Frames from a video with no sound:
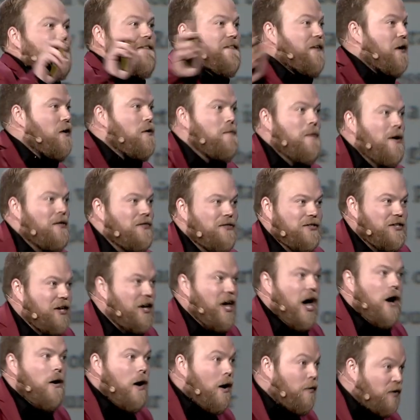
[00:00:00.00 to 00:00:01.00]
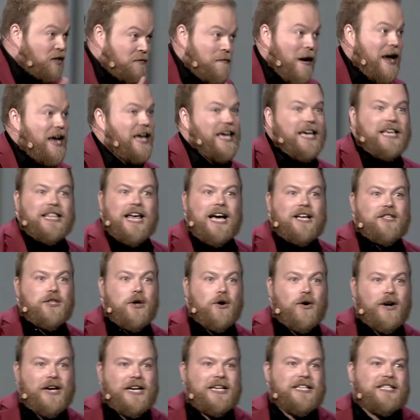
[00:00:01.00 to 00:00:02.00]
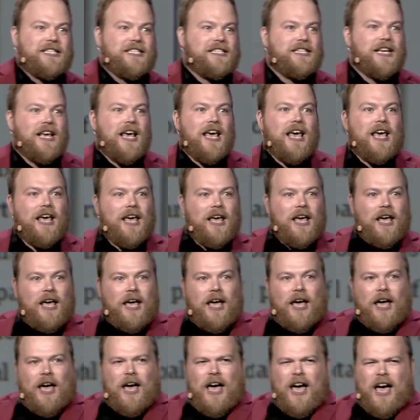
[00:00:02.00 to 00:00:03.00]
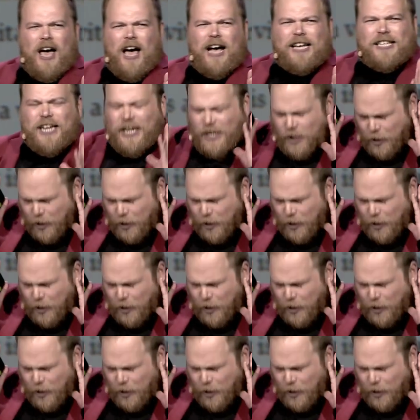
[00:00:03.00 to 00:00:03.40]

a few months ago, I was making that noise as I